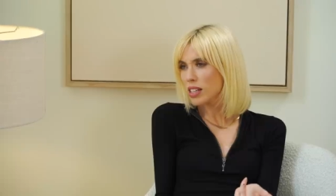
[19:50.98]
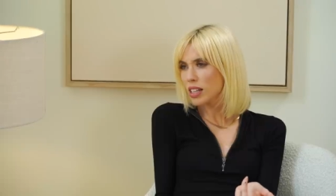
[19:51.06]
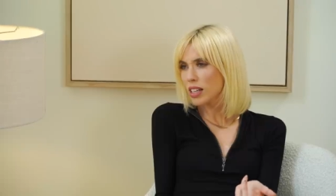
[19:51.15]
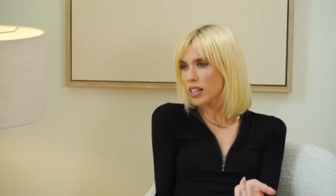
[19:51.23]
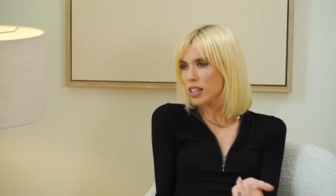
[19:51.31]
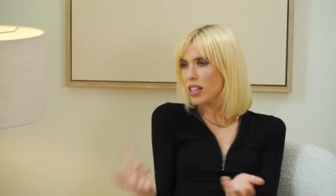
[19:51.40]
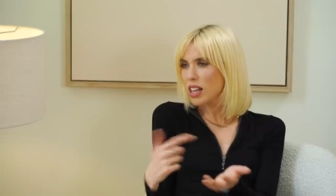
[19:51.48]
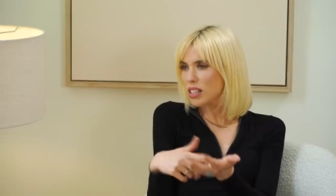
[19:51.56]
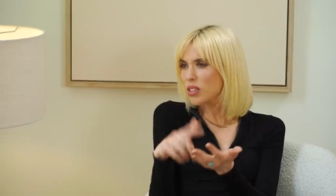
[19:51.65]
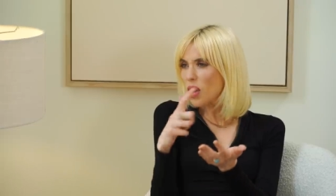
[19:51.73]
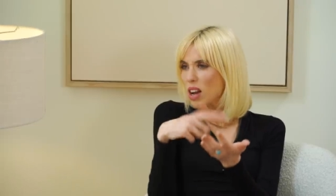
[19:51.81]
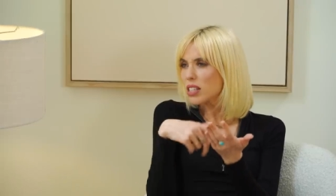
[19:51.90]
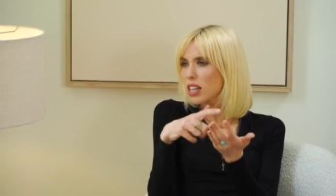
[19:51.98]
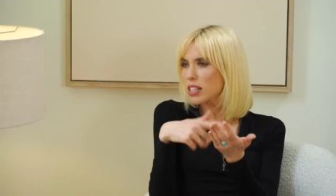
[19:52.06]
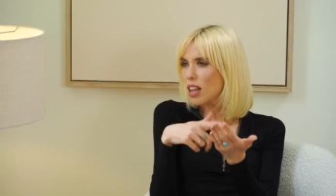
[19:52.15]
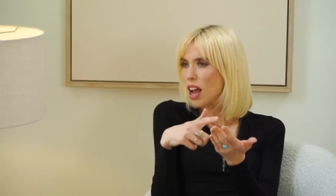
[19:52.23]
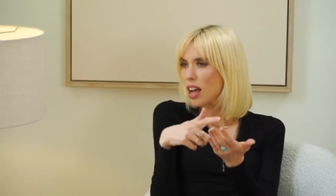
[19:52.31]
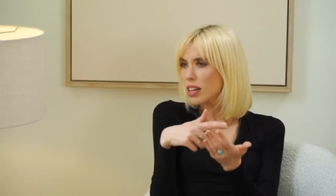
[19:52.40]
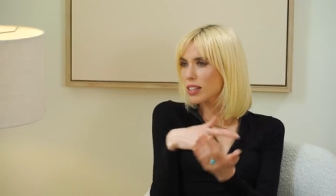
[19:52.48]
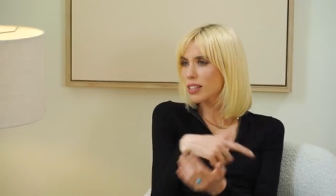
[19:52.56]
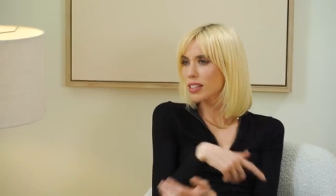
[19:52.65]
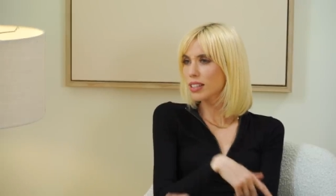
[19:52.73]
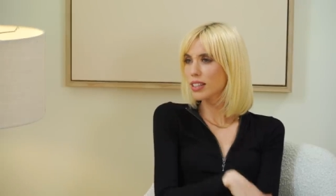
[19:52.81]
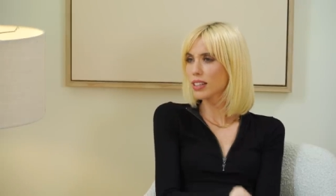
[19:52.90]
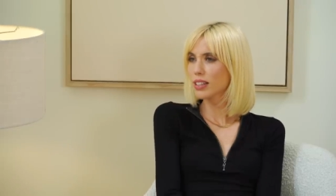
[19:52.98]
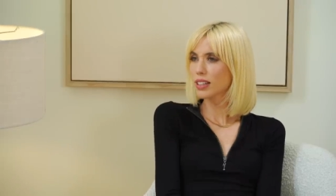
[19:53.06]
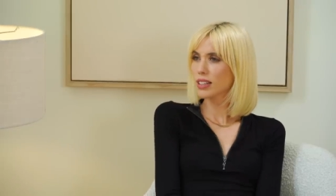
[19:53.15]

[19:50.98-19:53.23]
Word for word: Uh, sometimes you I like scroll. on TikTok. Sometimes I scroll.